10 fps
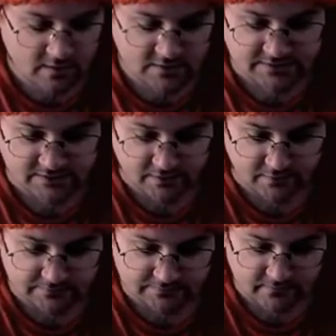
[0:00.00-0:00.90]

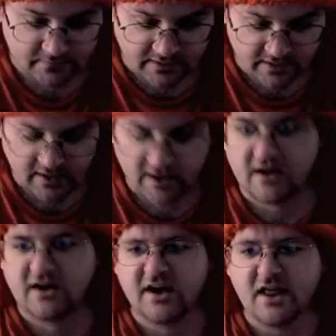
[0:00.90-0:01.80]
So,
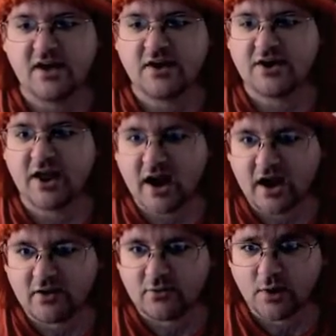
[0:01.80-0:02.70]
and I got that
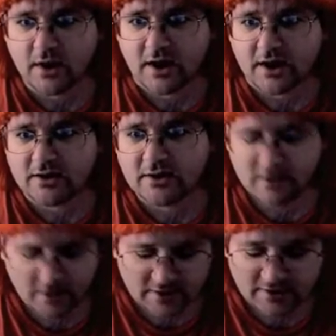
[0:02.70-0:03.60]
out of the way.
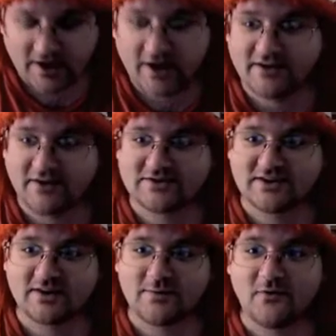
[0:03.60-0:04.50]
Now let's
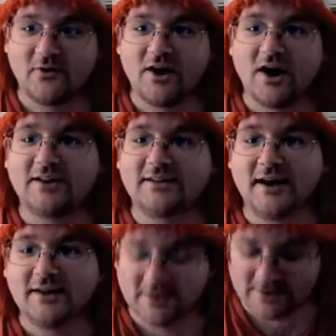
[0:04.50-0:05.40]
talk about why I
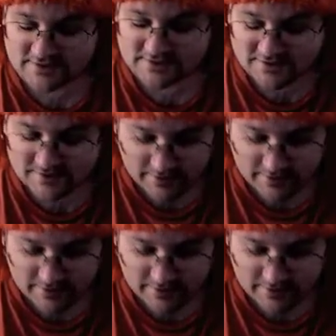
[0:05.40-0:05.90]
like this.